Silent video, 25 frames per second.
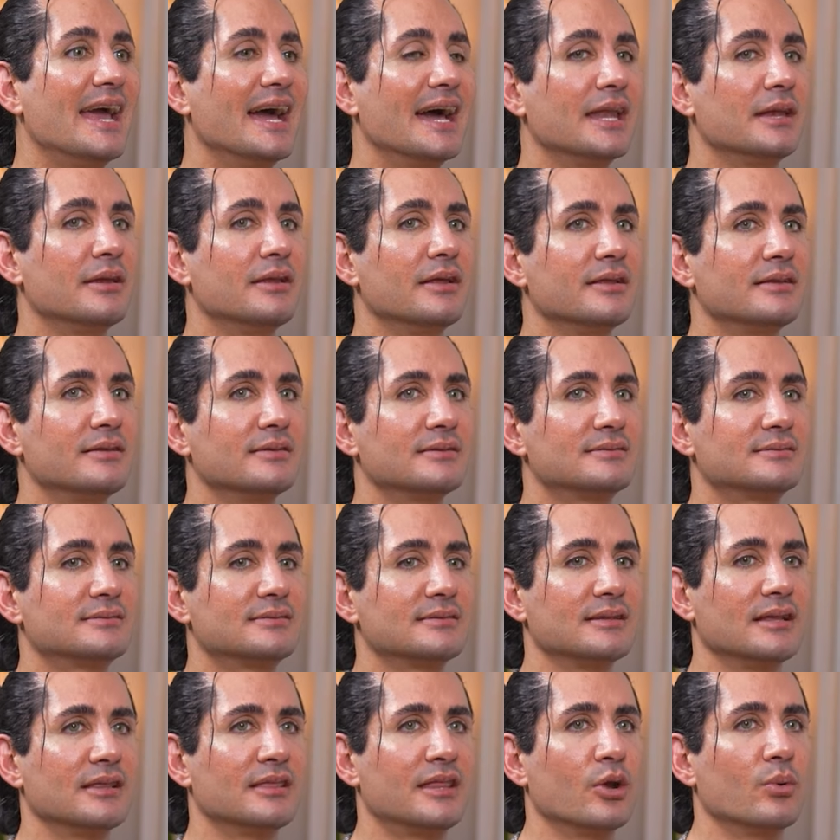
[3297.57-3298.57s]
And
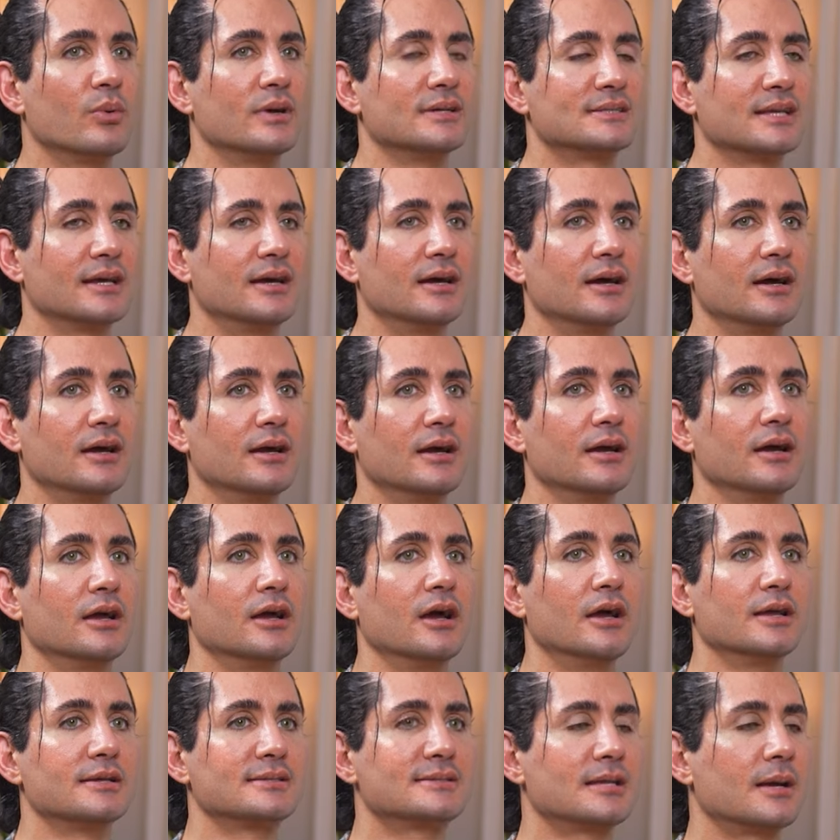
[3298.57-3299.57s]
there was a,
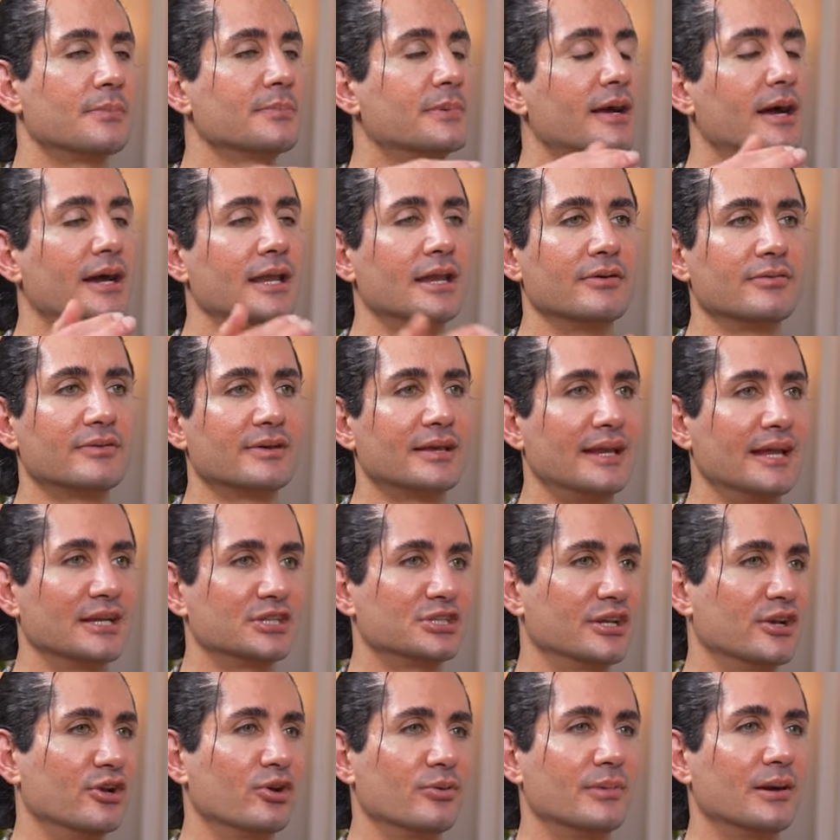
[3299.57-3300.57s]
some kind of
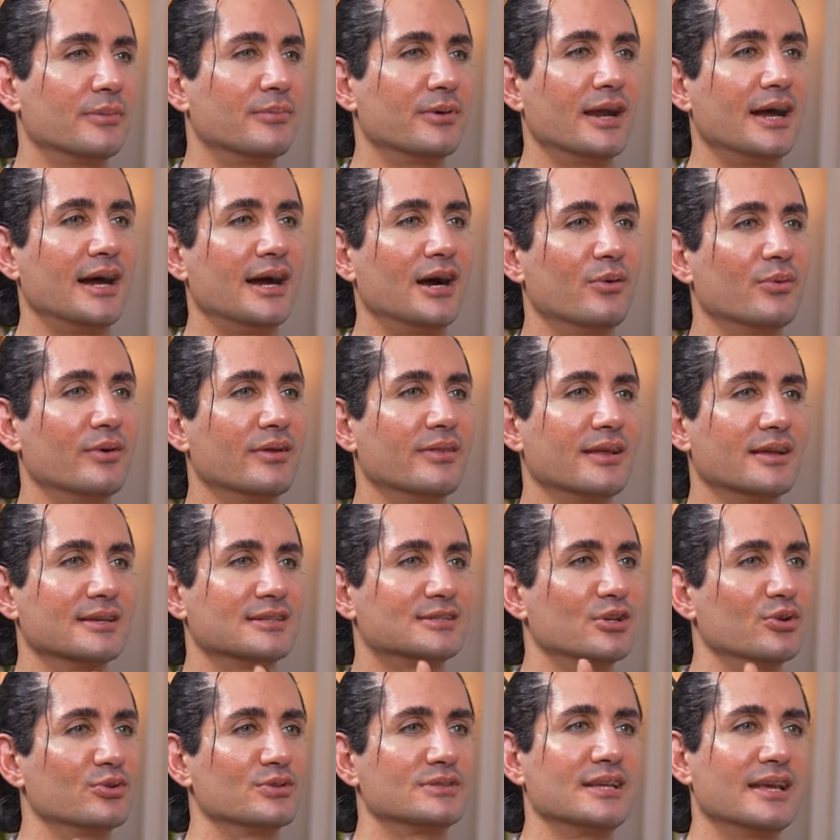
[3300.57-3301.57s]
connection, I don't remember how, where they
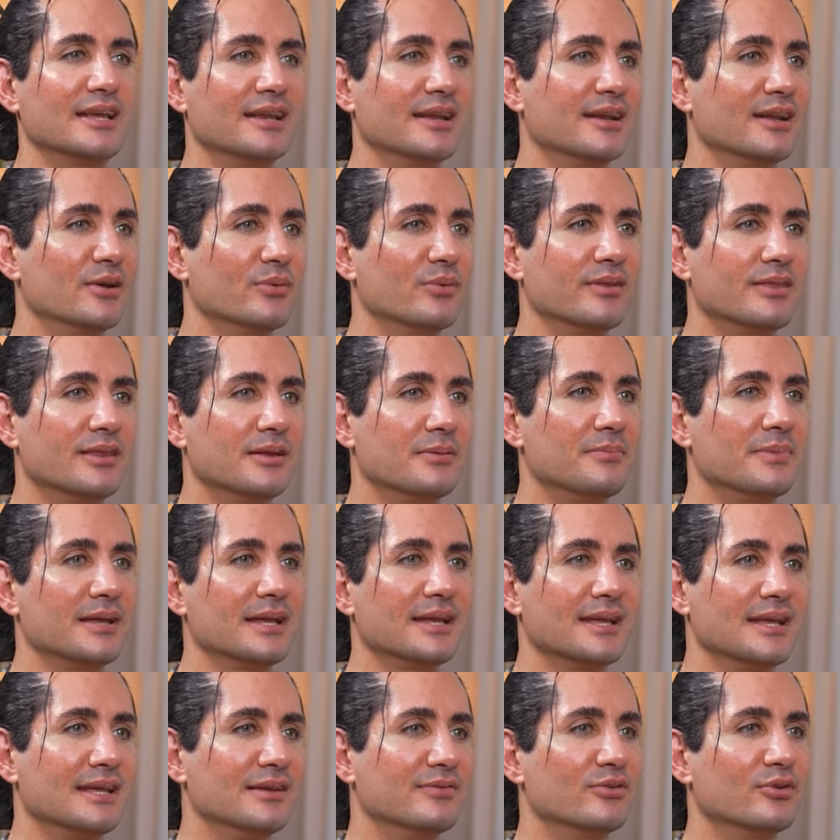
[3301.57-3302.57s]
associated it with them
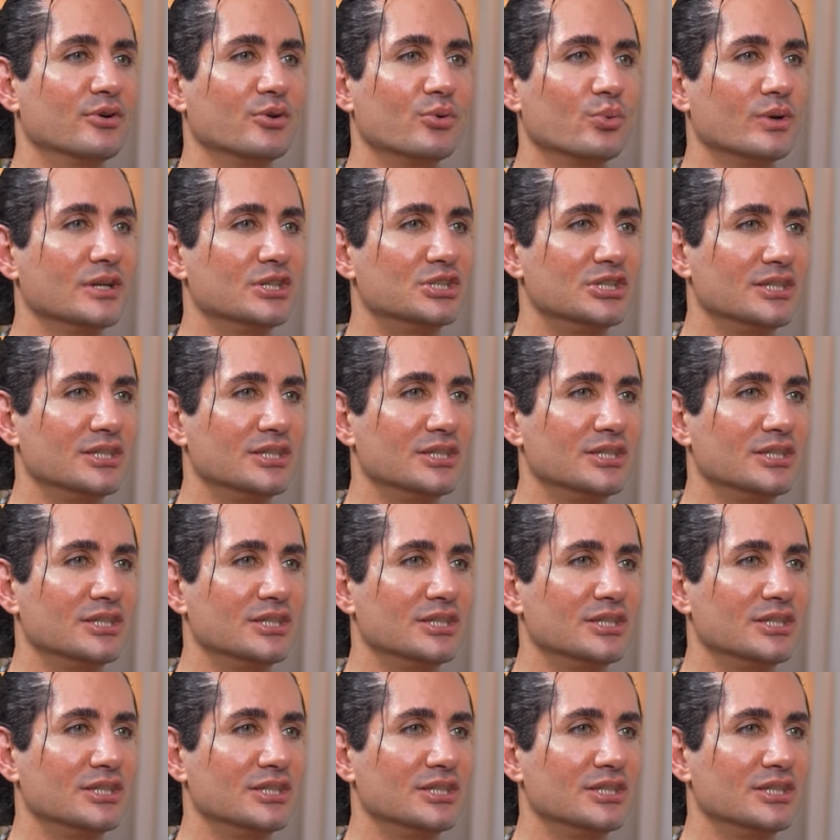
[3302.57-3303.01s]
being evil and